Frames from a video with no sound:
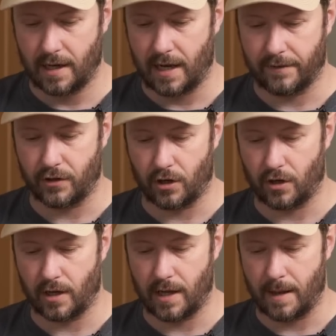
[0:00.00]
I've
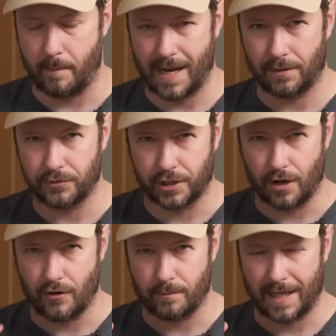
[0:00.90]
got a mount to
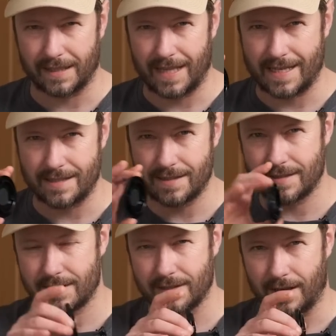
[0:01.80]
go over my
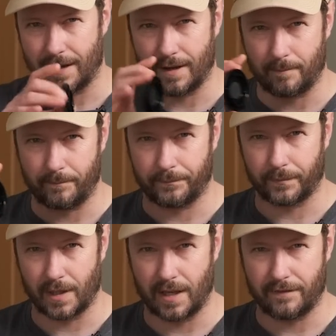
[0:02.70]
lens um,
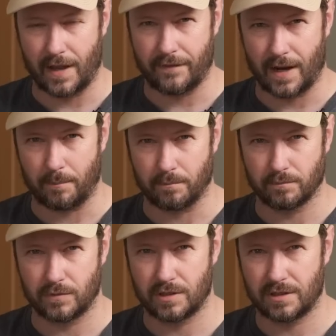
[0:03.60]
if, if I'm